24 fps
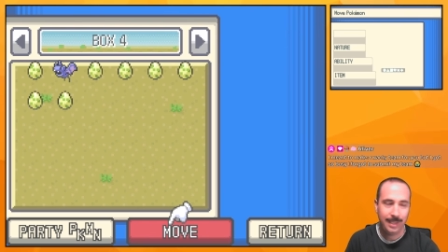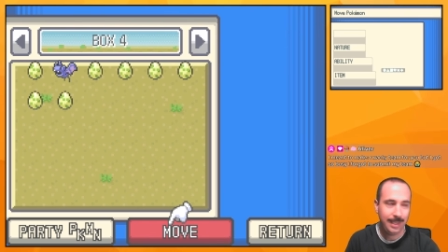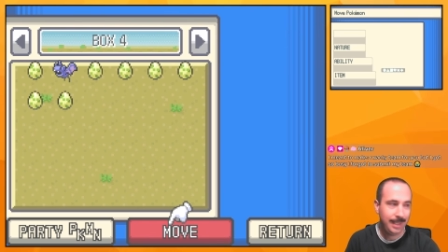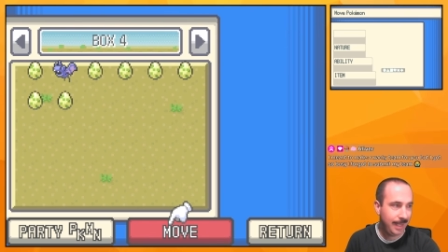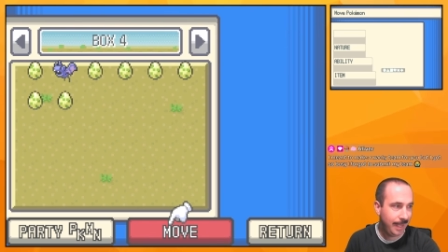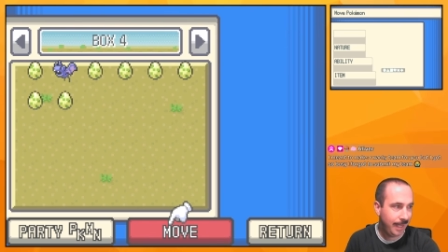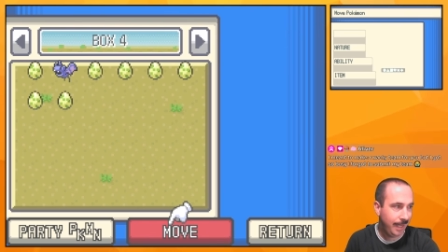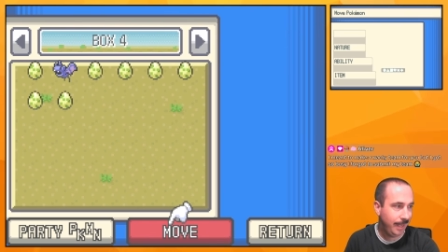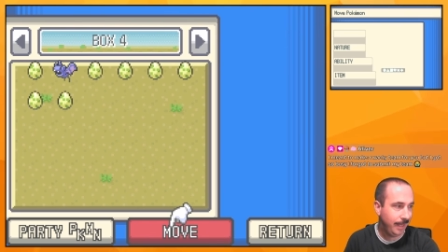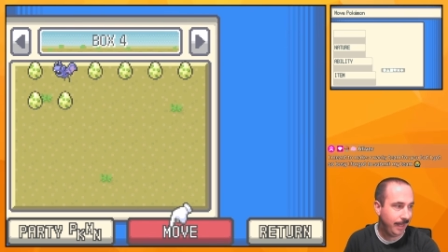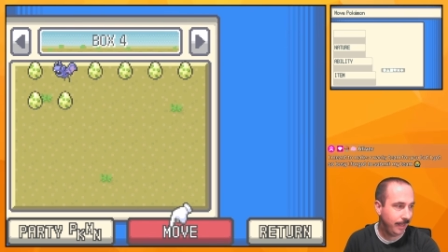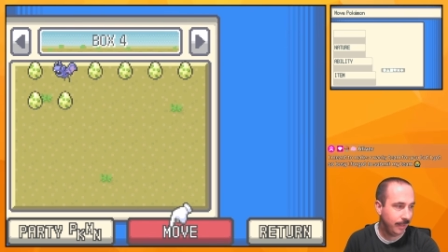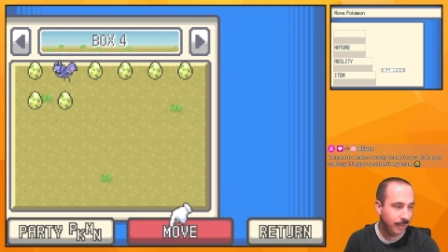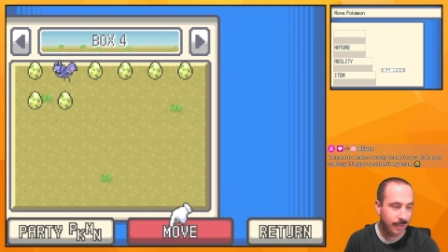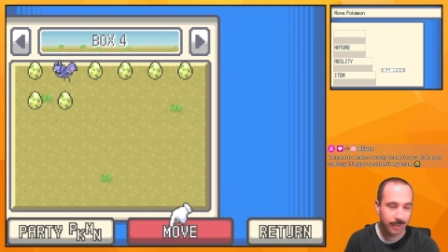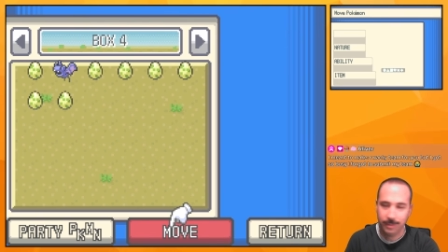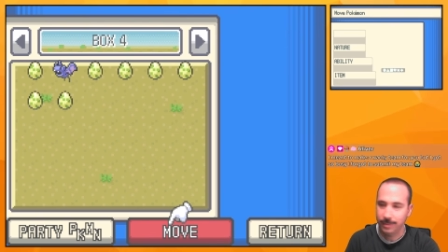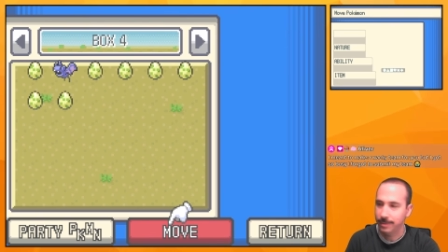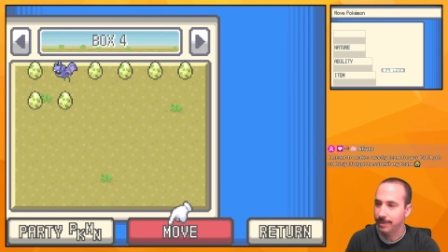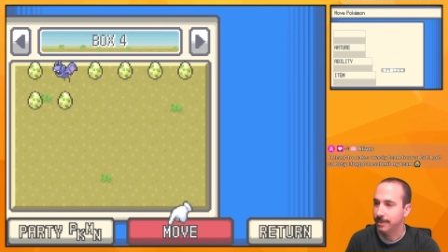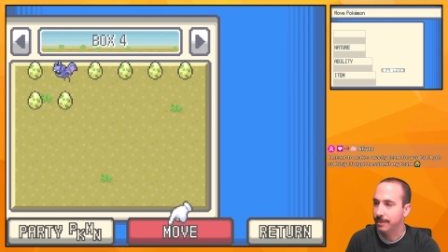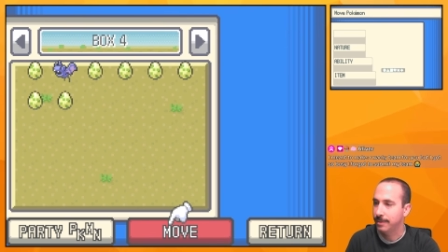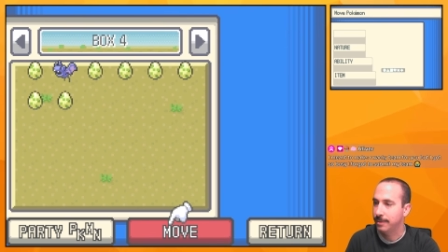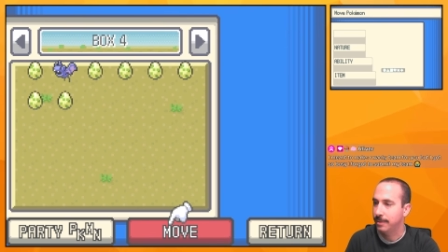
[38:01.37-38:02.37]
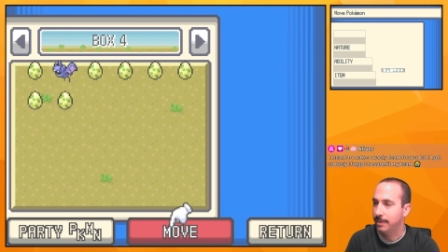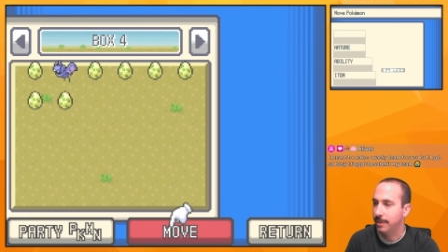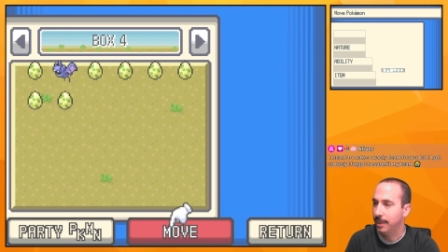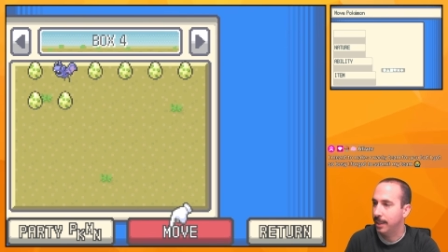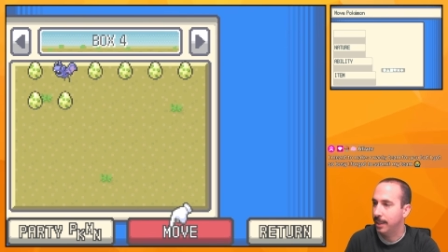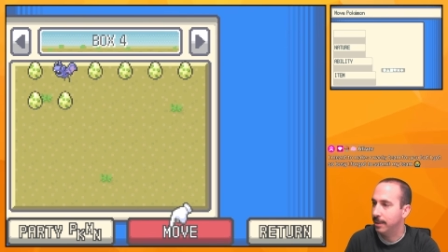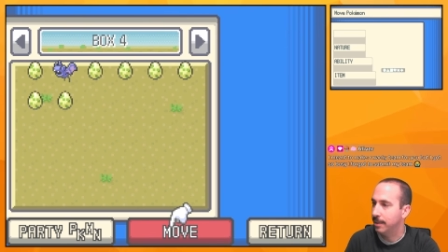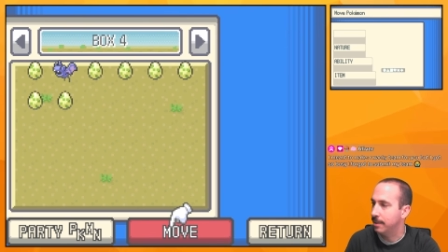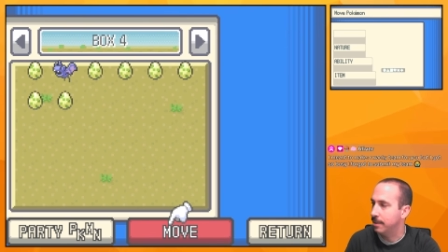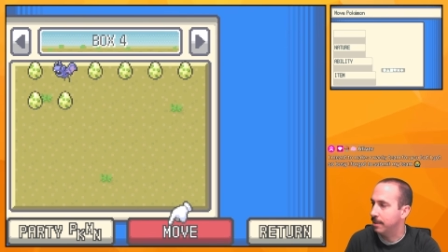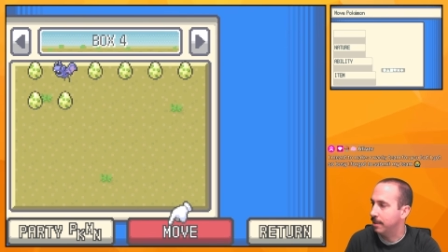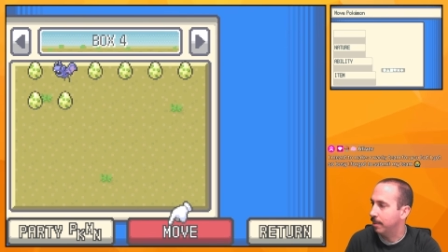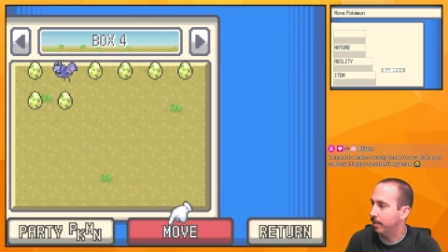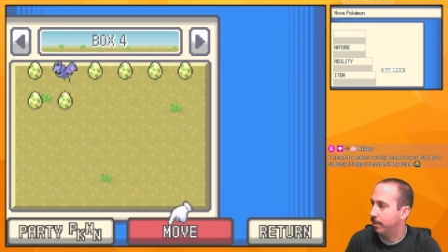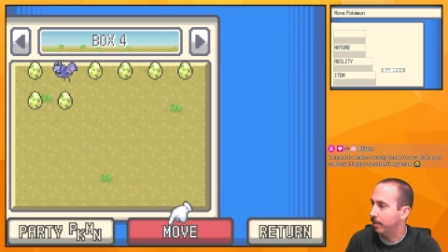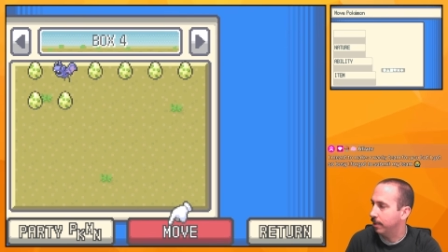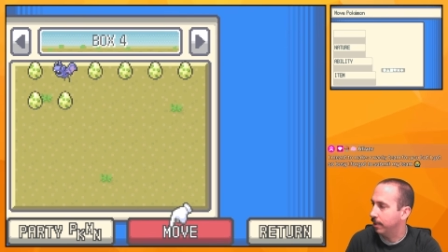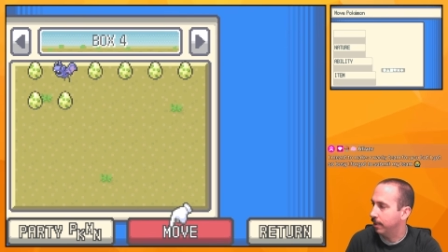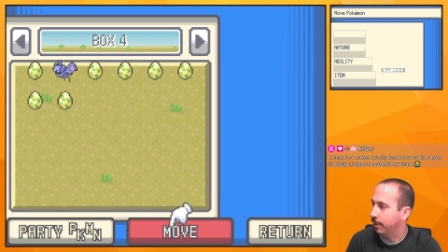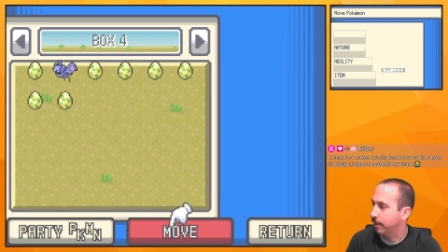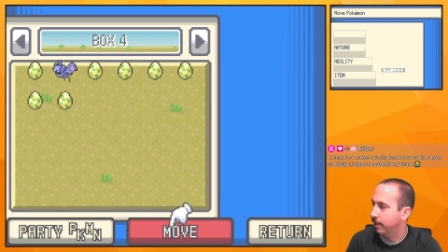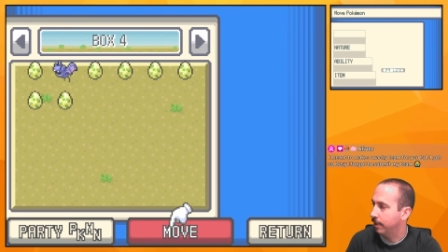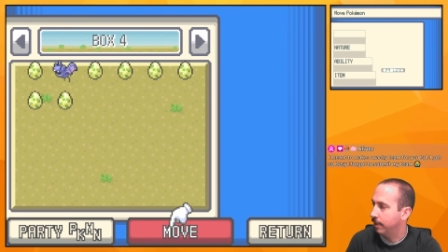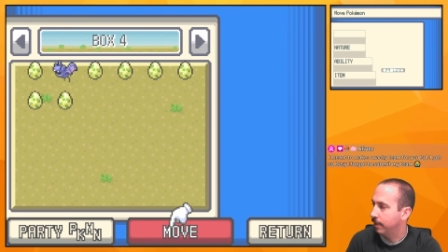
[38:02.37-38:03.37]
egg at this number
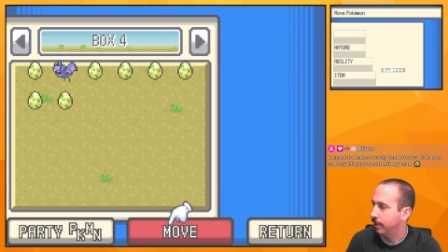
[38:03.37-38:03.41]
here.